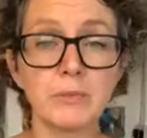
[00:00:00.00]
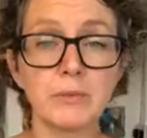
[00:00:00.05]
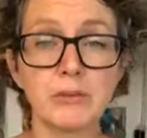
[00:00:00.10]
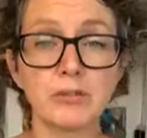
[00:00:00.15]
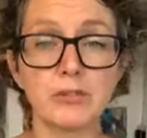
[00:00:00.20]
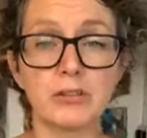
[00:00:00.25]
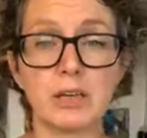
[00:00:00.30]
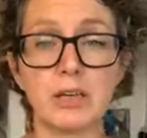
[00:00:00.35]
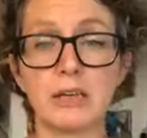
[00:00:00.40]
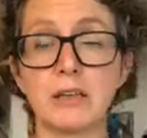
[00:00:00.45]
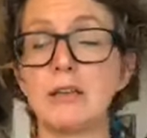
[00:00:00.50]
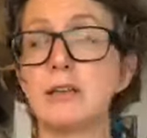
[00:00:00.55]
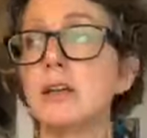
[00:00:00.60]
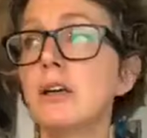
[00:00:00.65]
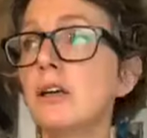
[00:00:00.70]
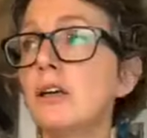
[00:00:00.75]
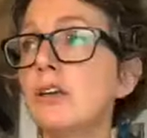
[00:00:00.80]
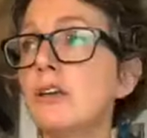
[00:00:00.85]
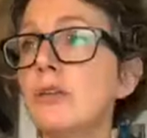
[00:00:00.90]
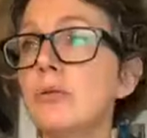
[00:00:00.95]
machine.
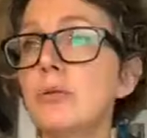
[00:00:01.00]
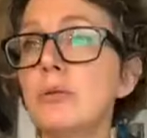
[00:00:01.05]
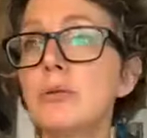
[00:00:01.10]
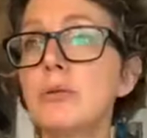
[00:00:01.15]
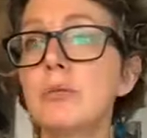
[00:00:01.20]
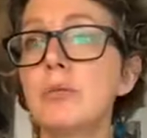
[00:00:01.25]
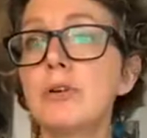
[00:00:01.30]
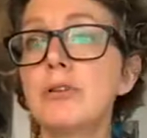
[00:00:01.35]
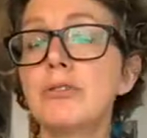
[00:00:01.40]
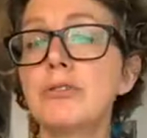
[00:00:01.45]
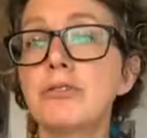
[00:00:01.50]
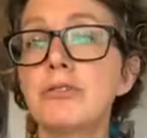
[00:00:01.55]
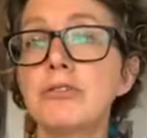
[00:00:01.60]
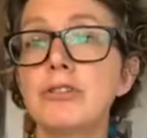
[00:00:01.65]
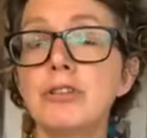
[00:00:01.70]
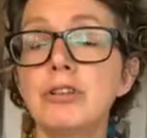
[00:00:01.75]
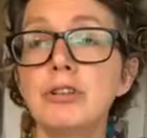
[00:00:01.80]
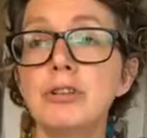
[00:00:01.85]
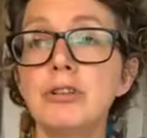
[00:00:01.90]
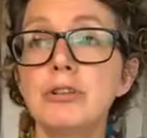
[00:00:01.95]
You all want
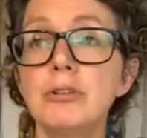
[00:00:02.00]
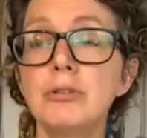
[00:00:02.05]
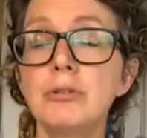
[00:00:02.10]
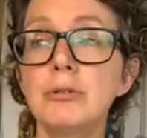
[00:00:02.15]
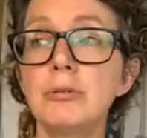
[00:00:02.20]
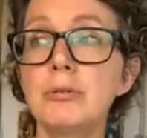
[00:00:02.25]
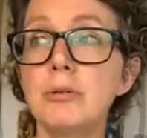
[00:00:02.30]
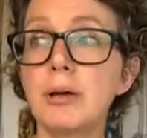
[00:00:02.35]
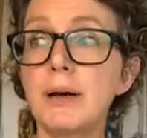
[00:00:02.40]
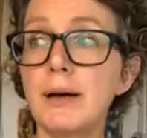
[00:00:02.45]
to